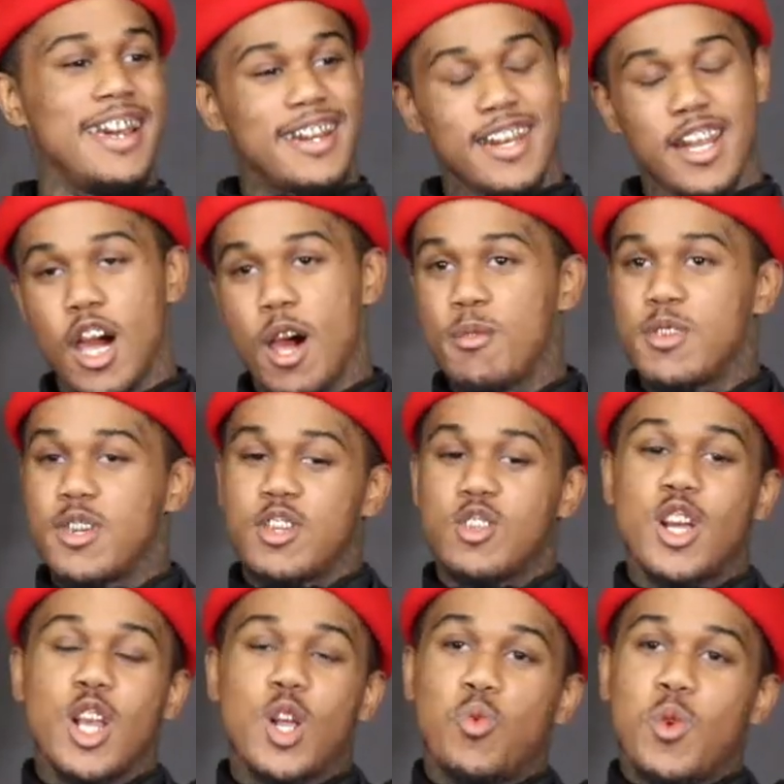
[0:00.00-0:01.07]
No, I'm just
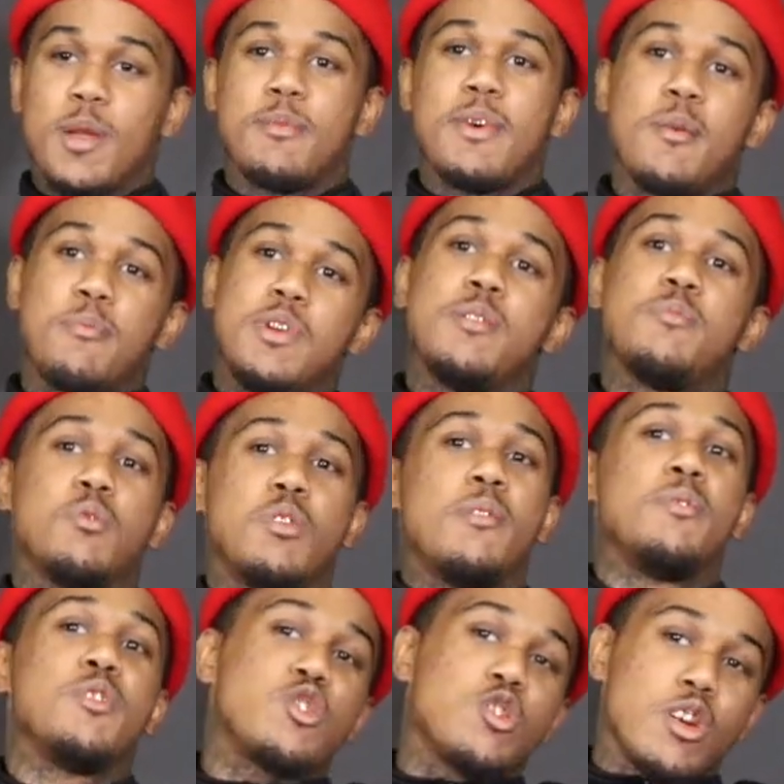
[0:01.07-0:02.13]
trying to wake my people up
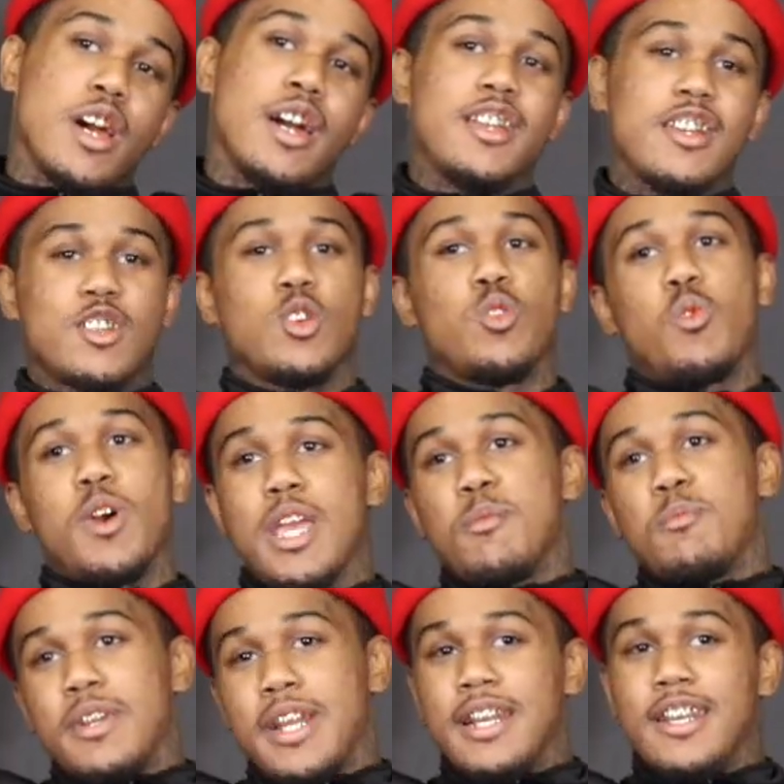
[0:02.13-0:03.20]
and show y'all this the way,
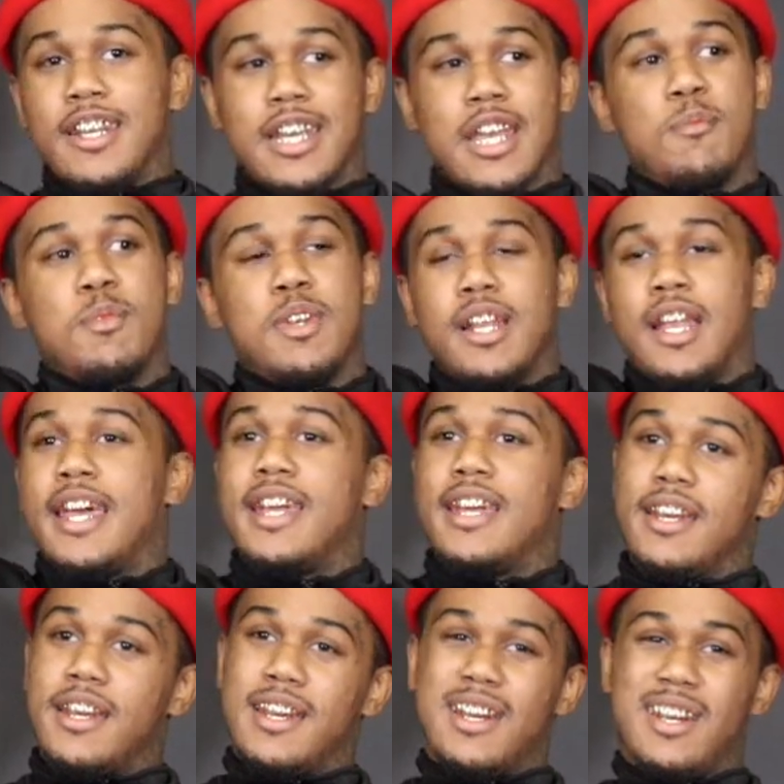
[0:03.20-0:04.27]
but they look at me like,
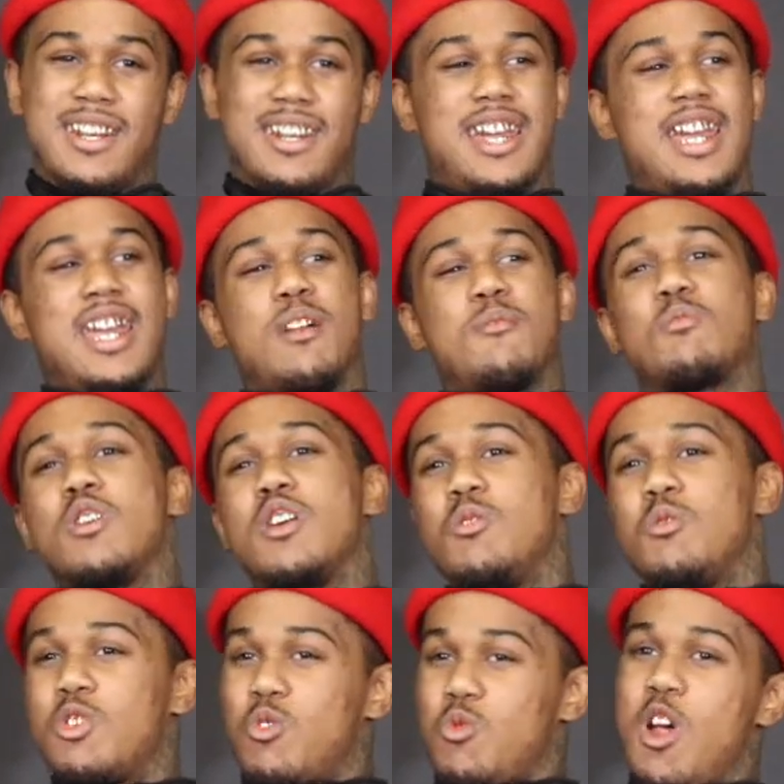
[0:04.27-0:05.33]
damn, bro,
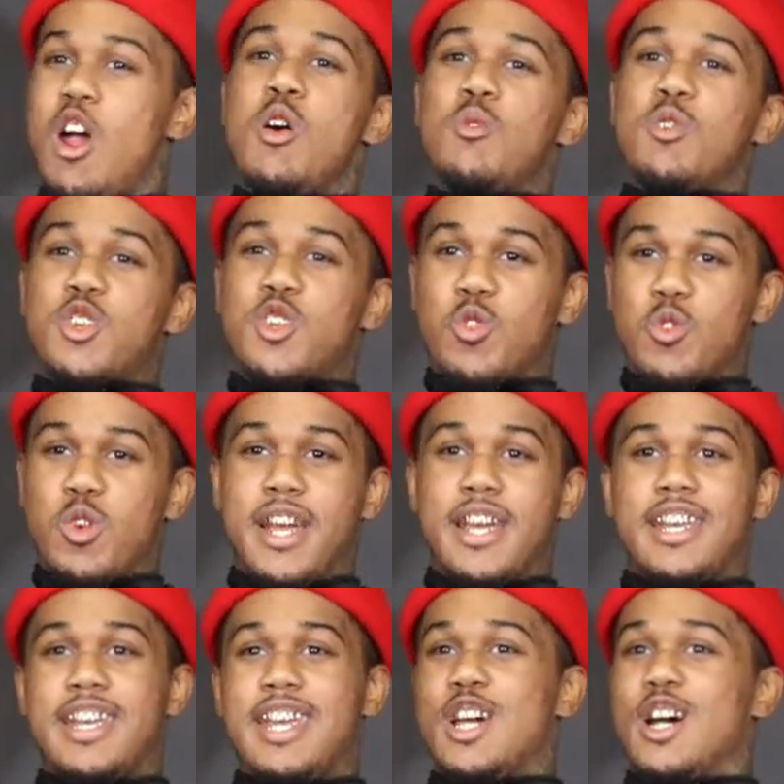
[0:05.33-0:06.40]
what's wrong with you?
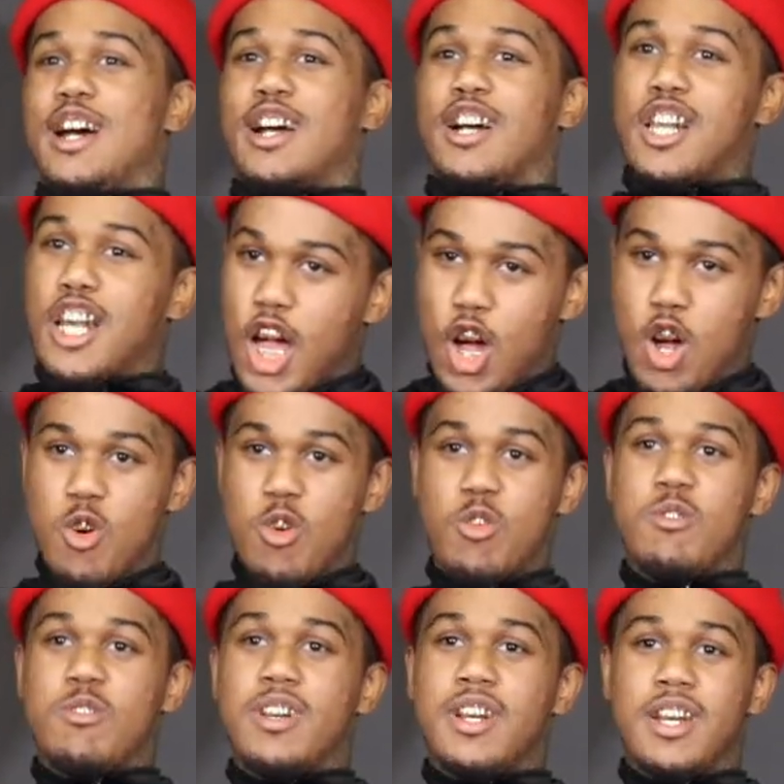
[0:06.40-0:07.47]
Like, he a
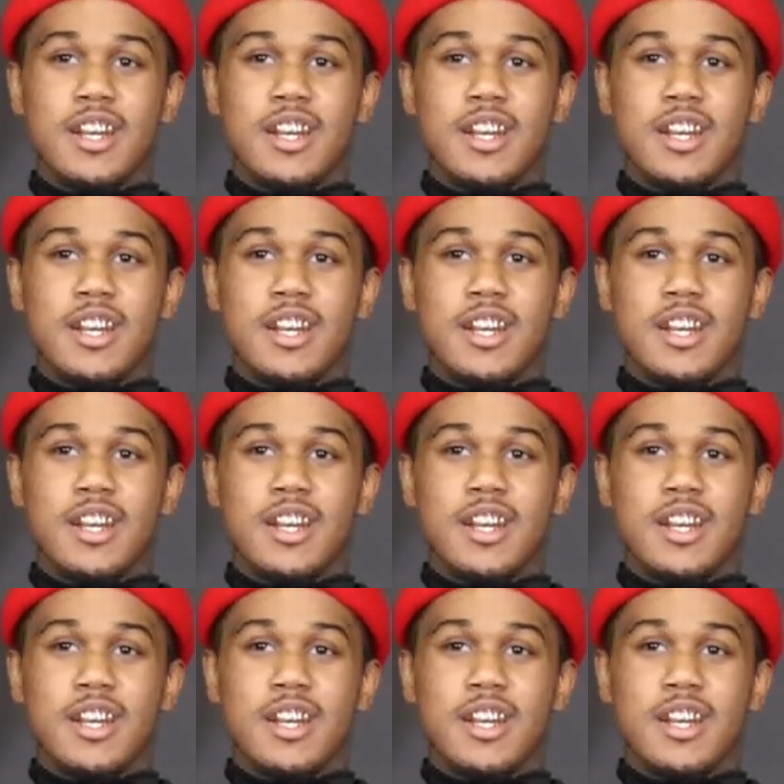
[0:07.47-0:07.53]
clone?